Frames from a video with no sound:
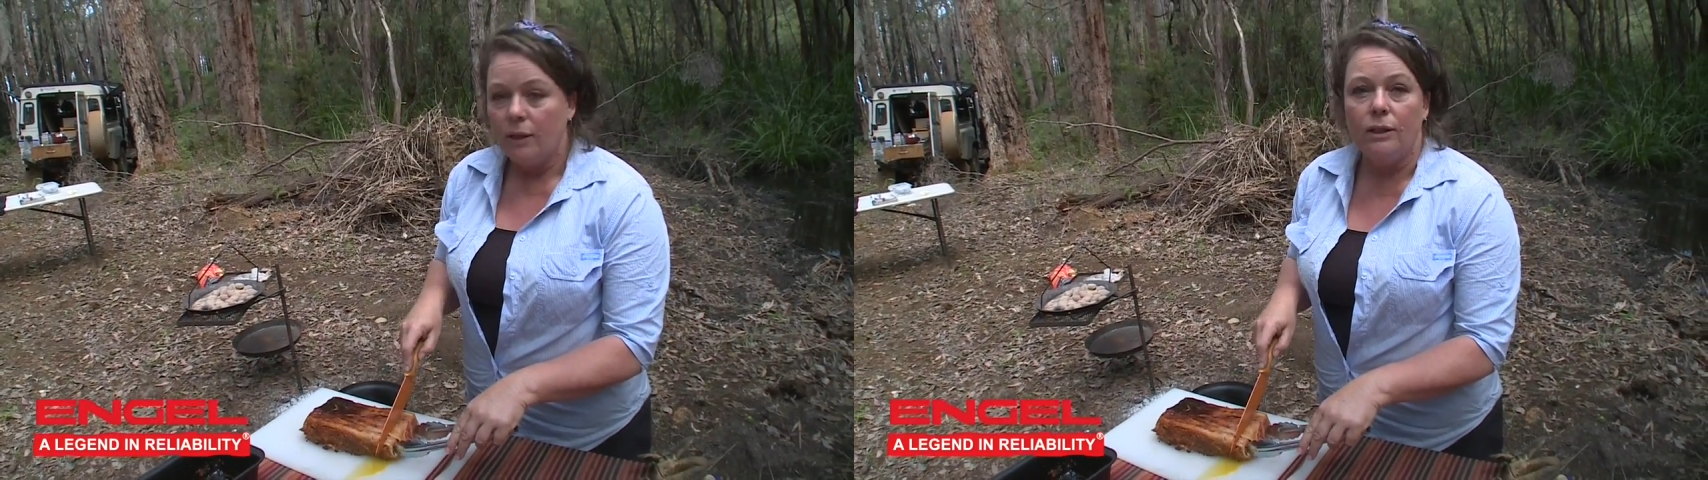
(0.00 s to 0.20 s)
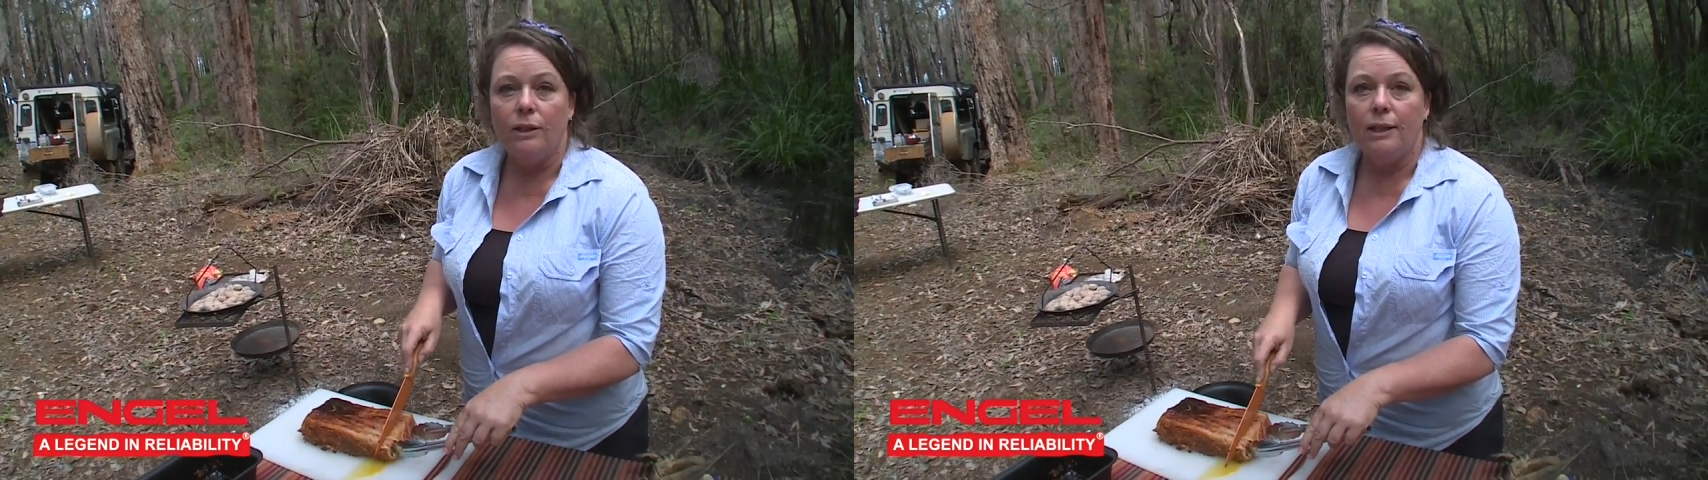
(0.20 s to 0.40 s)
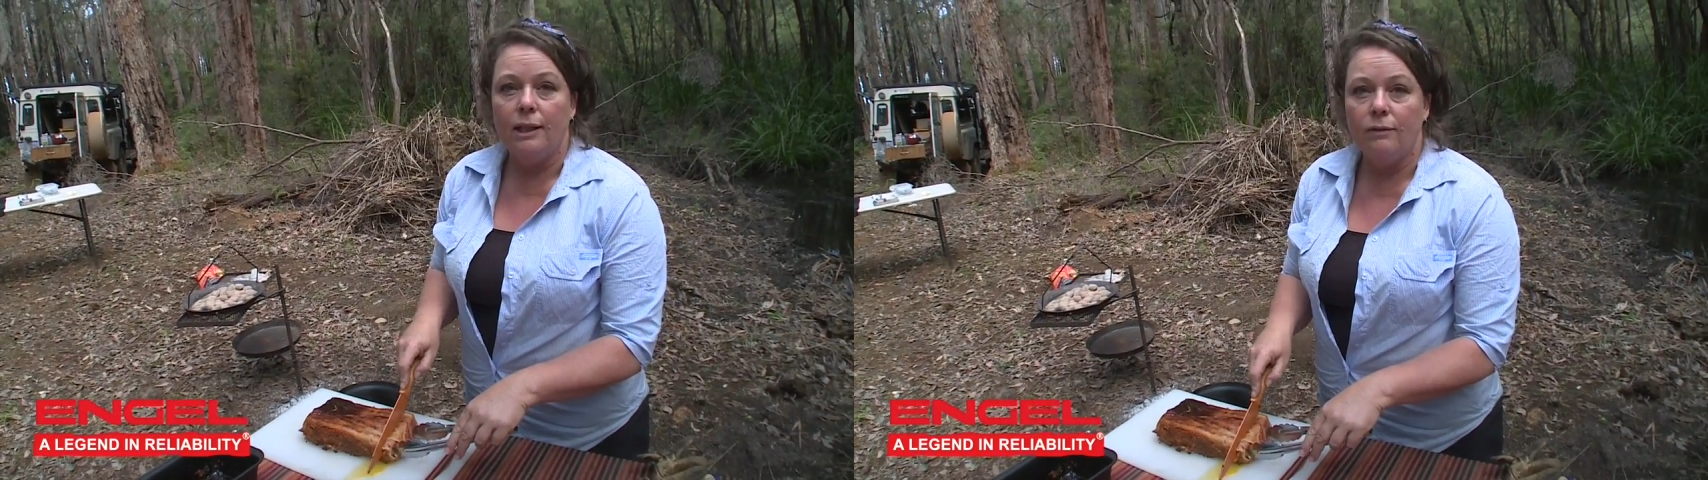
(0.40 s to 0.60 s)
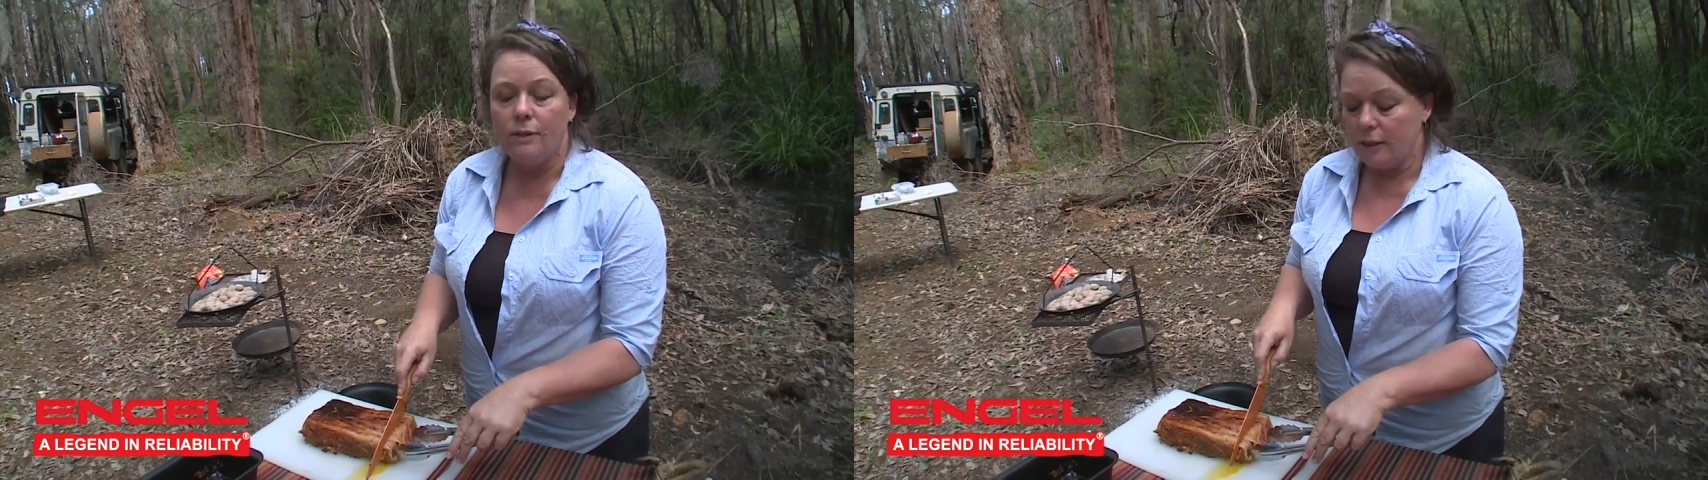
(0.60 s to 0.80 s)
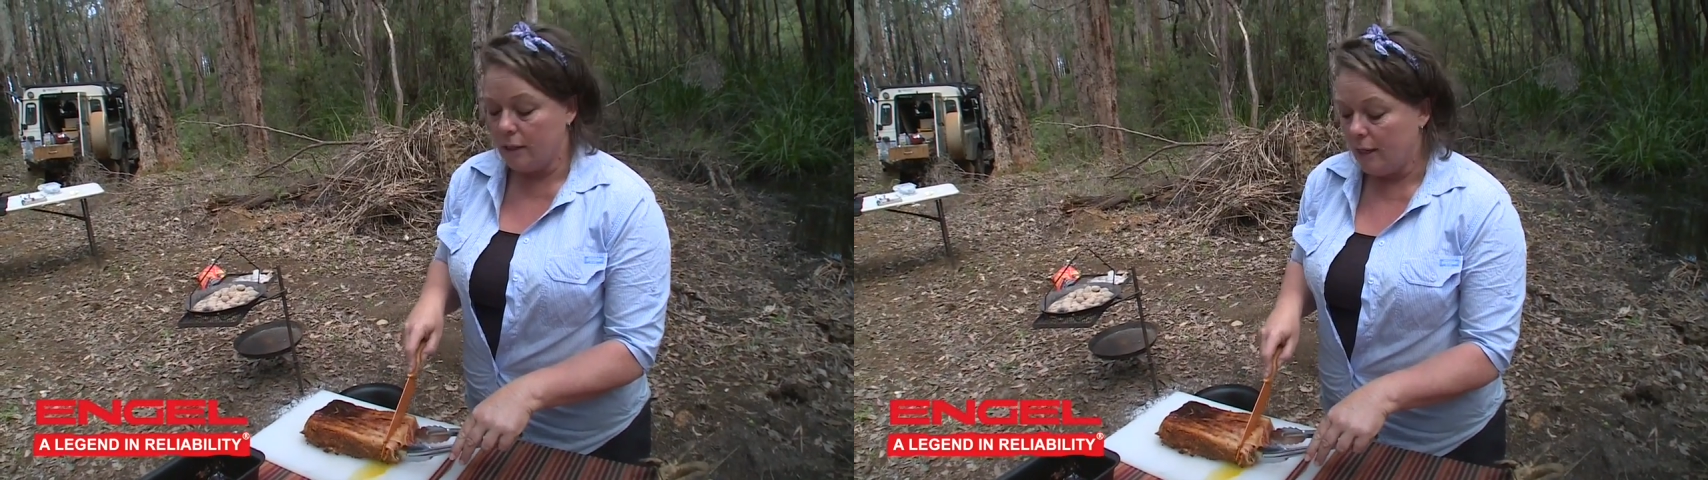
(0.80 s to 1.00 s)
You can
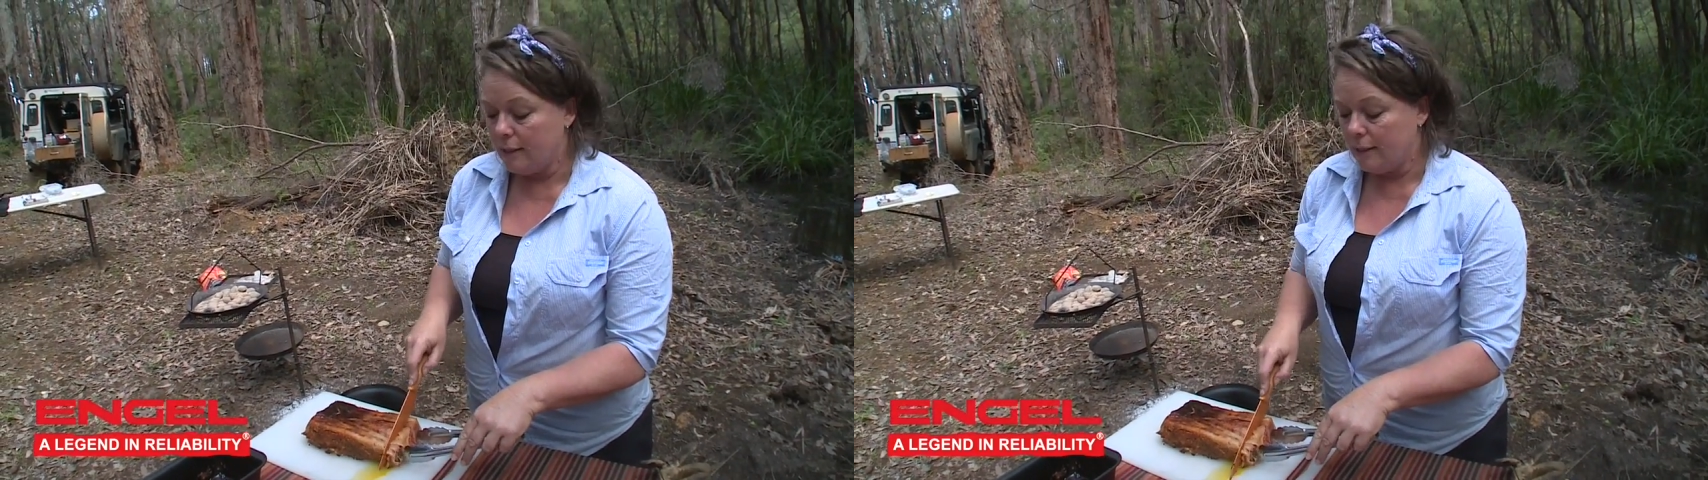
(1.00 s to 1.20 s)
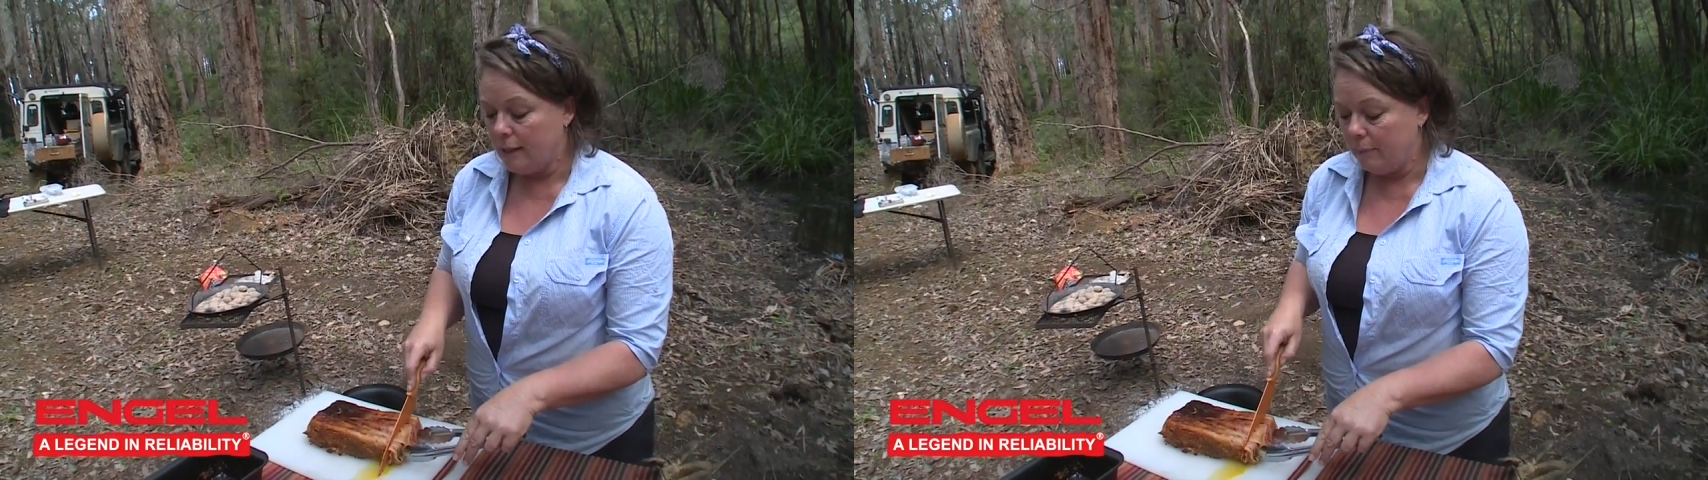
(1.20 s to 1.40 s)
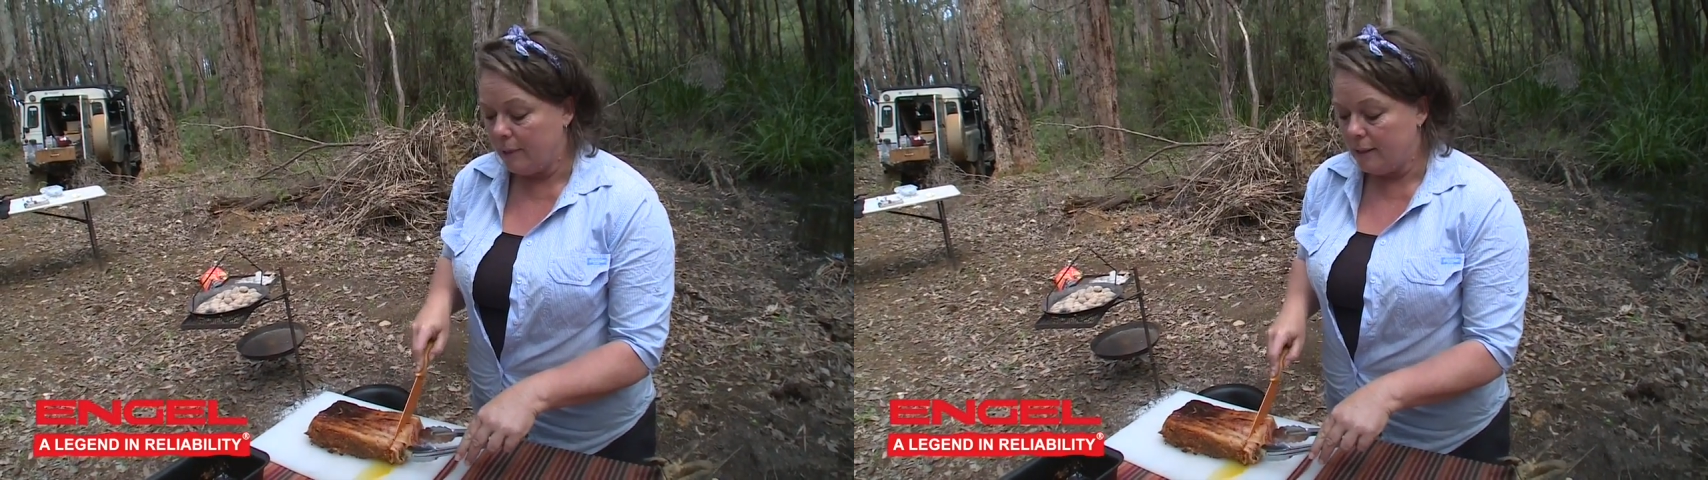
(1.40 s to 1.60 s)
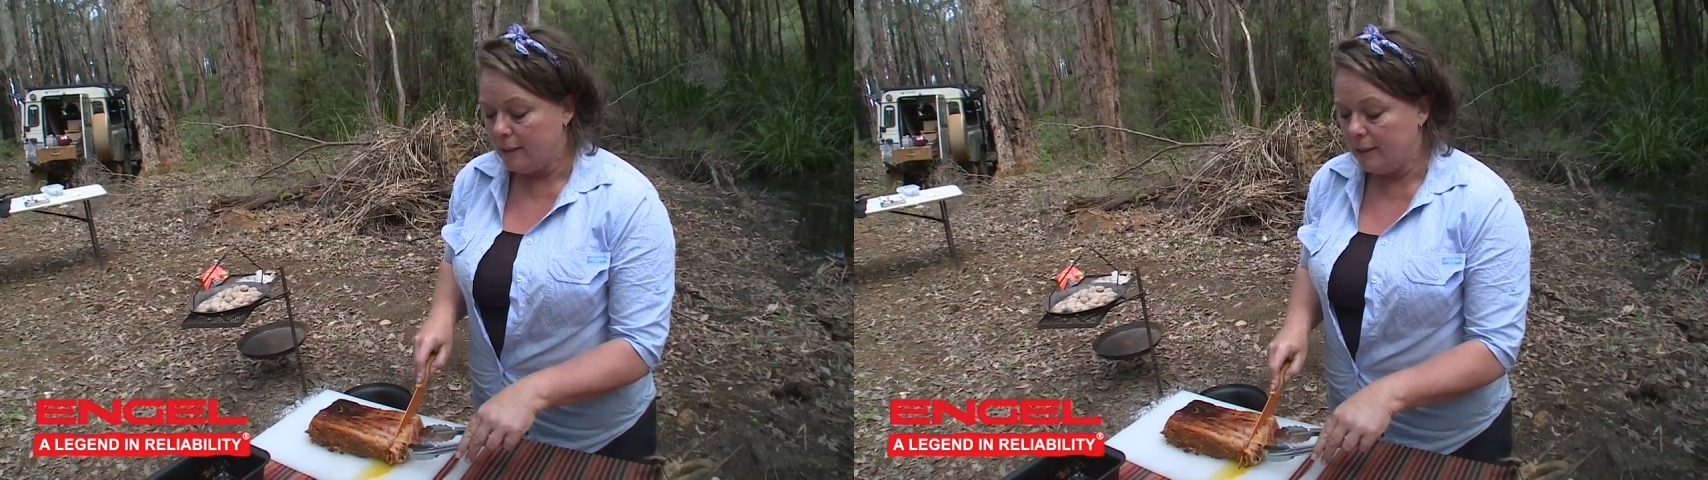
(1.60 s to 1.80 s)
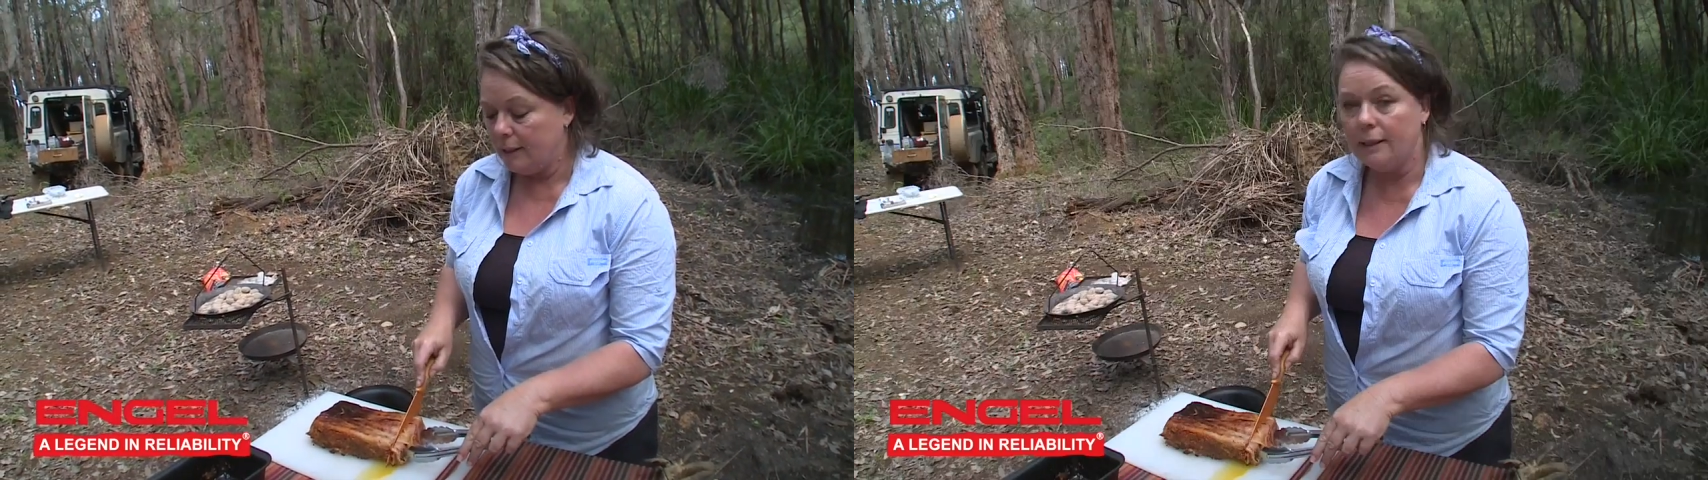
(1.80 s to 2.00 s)
even slice it up and
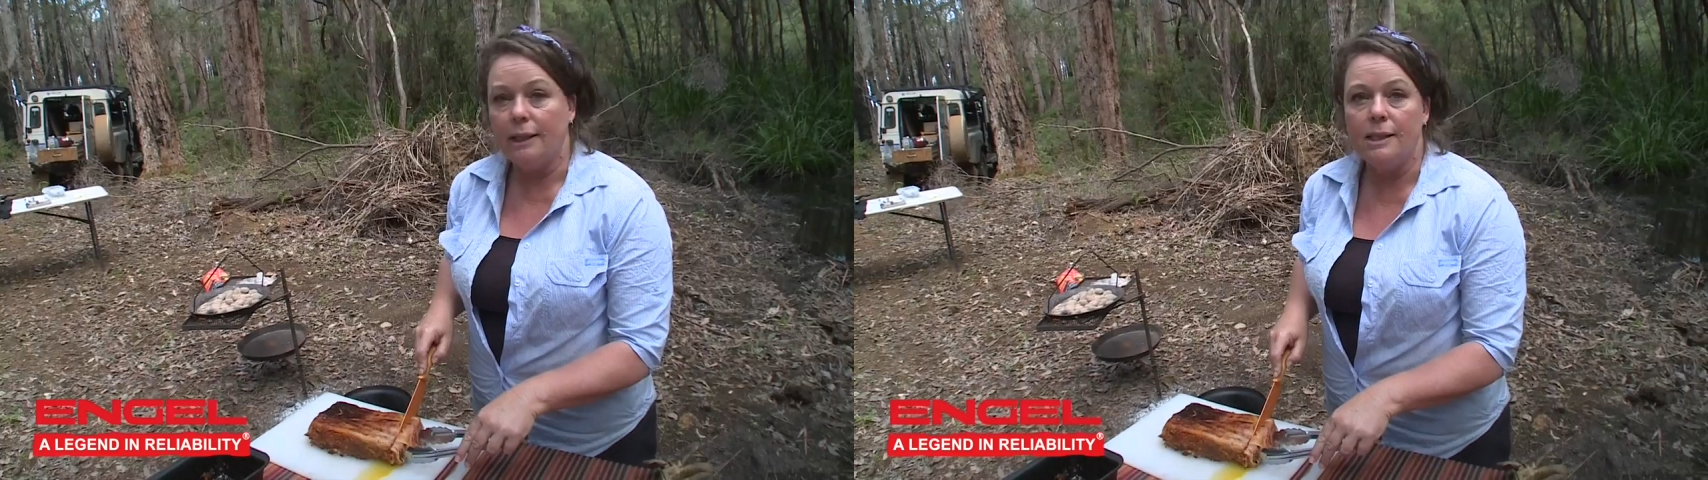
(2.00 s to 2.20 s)
stick it